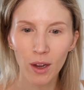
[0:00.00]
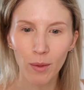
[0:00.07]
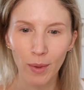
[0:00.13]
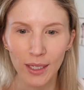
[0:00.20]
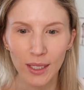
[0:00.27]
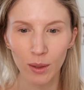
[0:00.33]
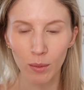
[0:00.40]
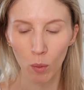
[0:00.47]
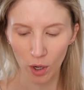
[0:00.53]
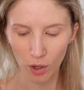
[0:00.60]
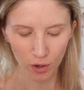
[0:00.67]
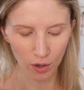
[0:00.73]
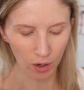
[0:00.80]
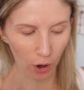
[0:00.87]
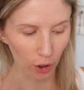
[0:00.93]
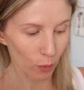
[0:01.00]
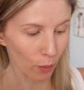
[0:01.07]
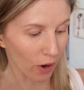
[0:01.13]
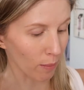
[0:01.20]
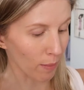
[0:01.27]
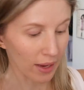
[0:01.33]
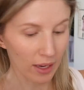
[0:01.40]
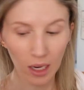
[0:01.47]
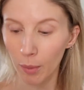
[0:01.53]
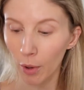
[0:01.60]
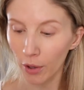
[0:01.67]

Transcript: it makes them wonder, are you wearing makeup?